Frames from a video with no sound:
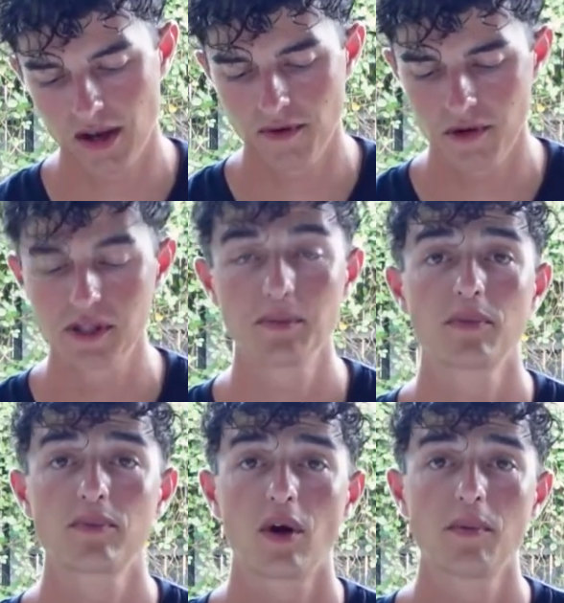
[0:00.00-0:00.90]
had a very similar
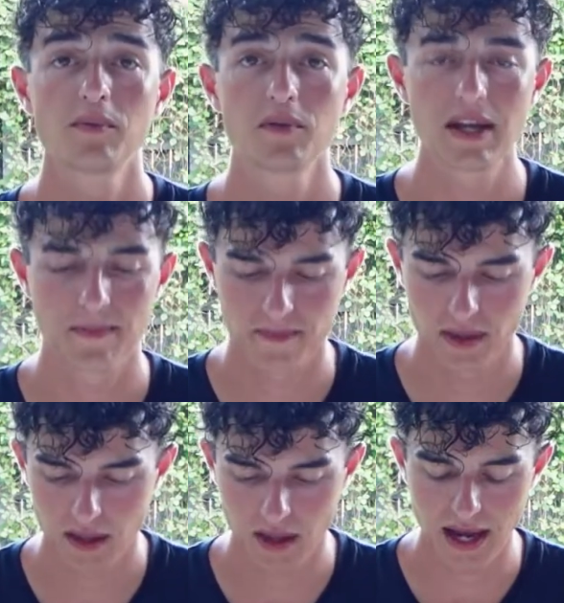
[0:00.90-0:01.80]
problem to me.
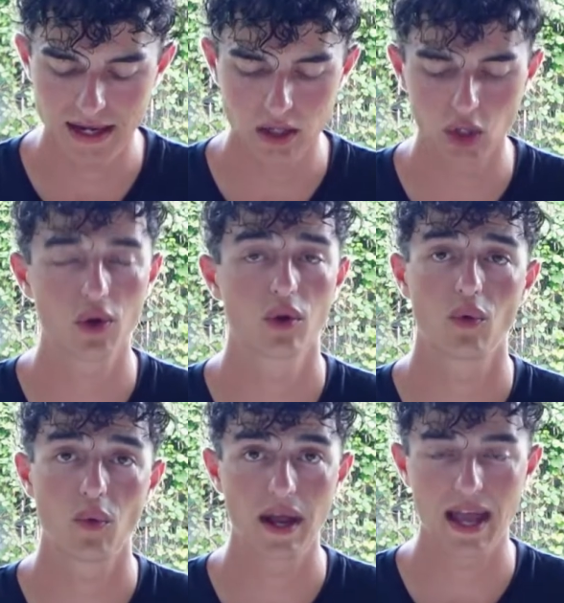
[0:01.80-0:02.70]
I didn't lock it
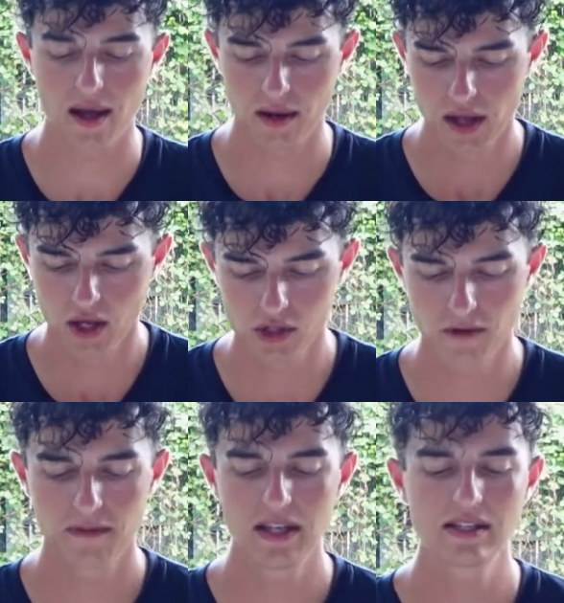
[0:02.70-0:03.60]
all the way out. So
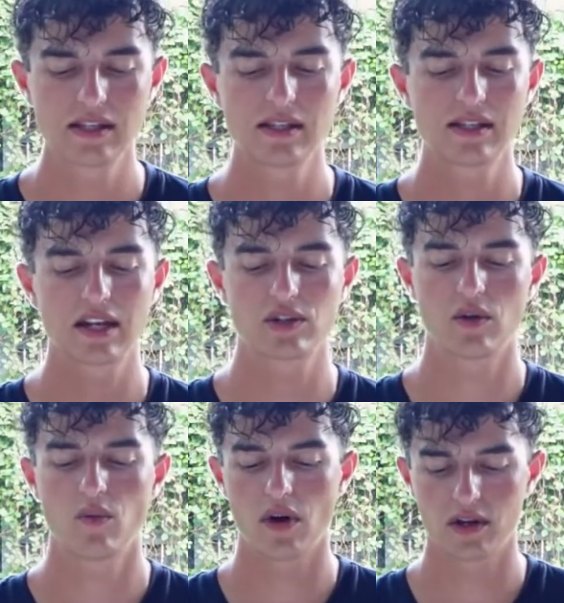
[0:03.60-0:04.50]
for these scissors to actually
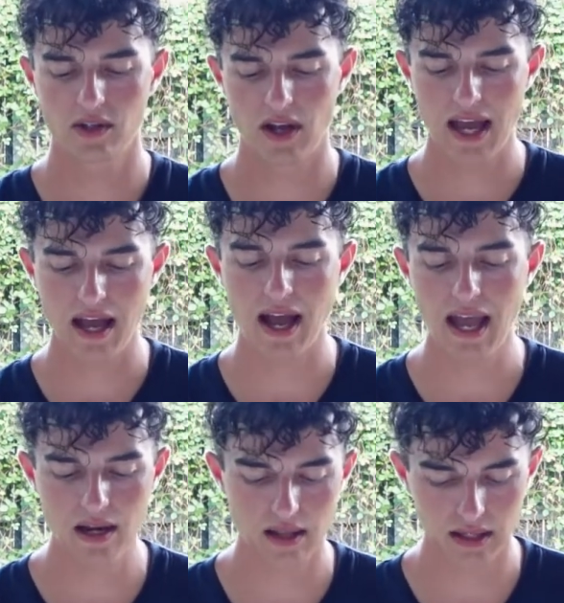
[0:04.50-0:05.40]
work, so I
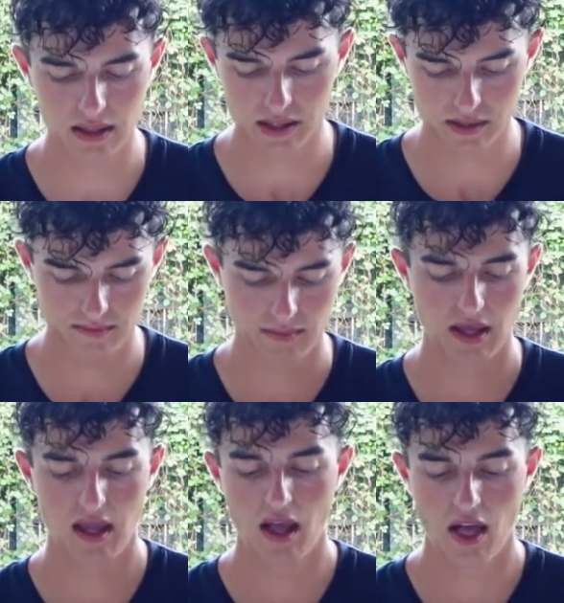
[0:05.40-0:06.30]
had it like this.
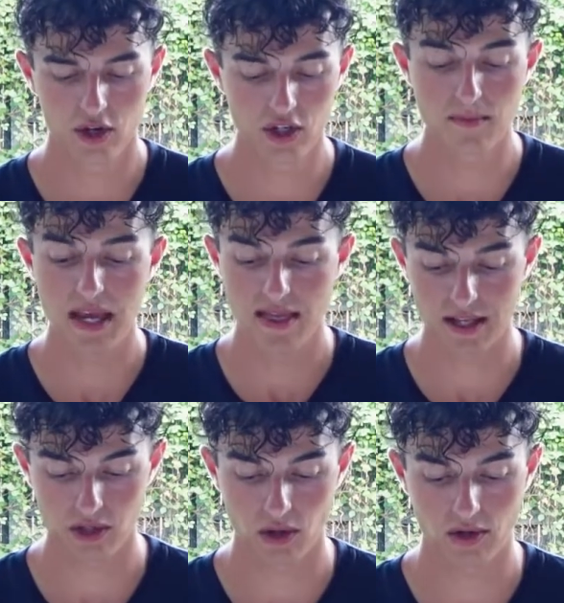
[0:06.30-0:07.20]
To me,
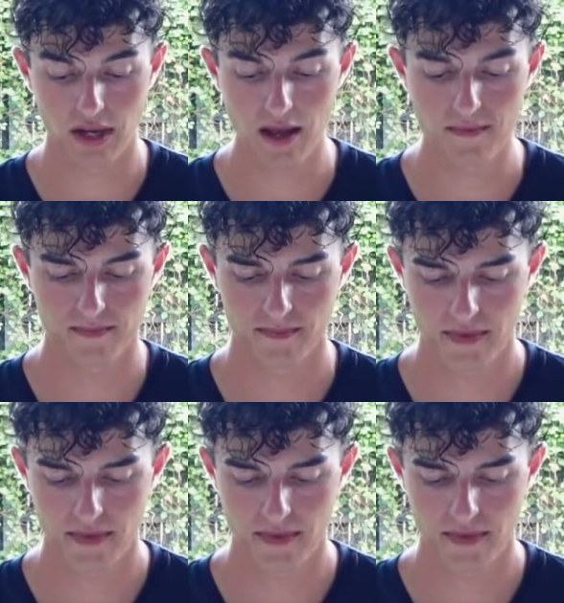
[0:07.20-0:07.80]
that's locked out.